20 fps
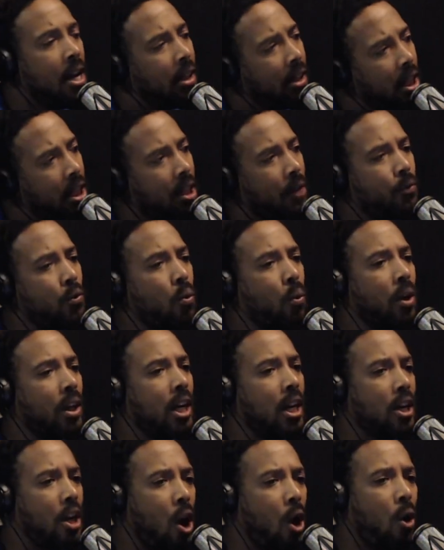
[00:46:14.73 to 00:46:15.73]
Look, if you
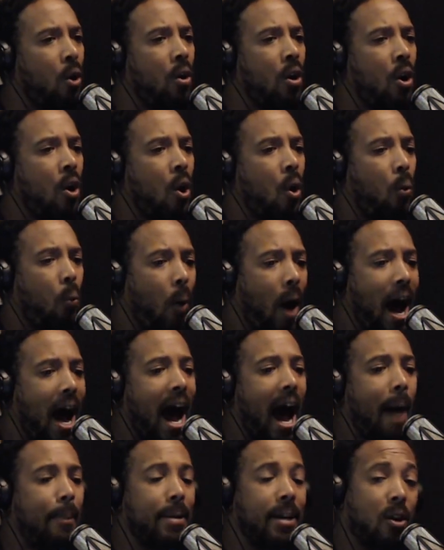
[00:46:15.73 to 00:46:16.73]
wanna know why
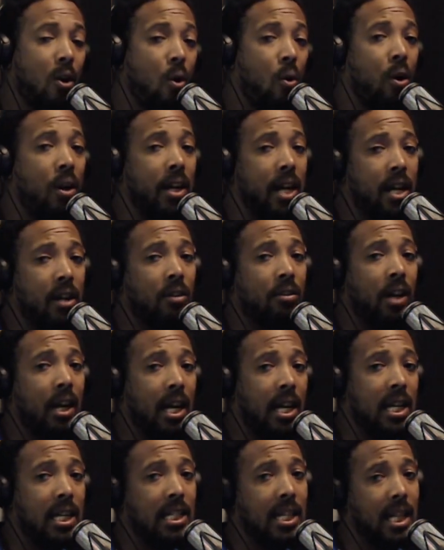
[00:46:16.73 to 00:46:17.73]
I be going in on the
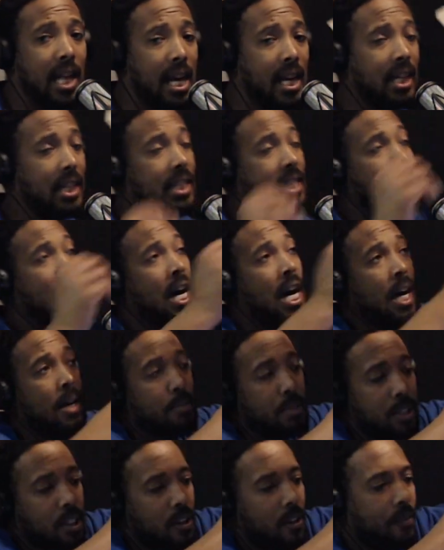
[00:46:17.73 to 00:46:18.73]
Indians a lot of the times,
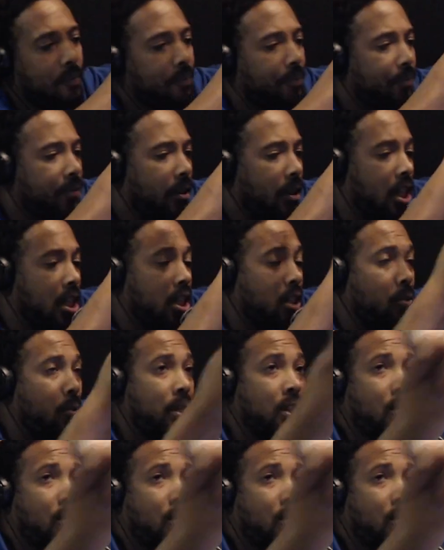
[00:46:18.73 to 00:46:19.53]
this is the reason